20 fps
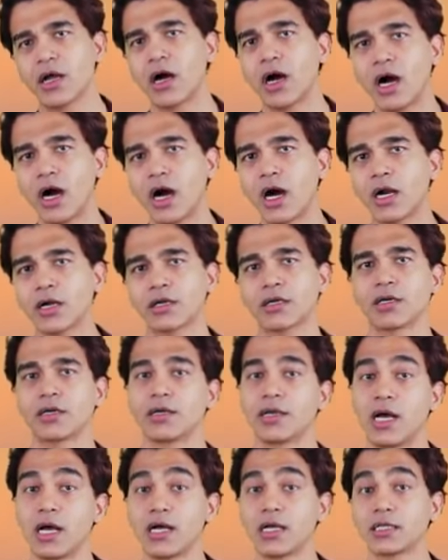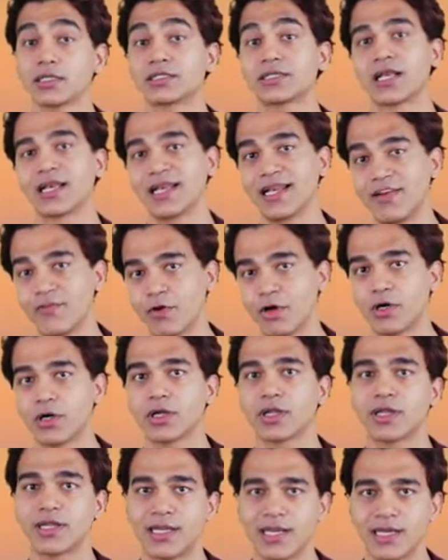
heart, lungs, liver,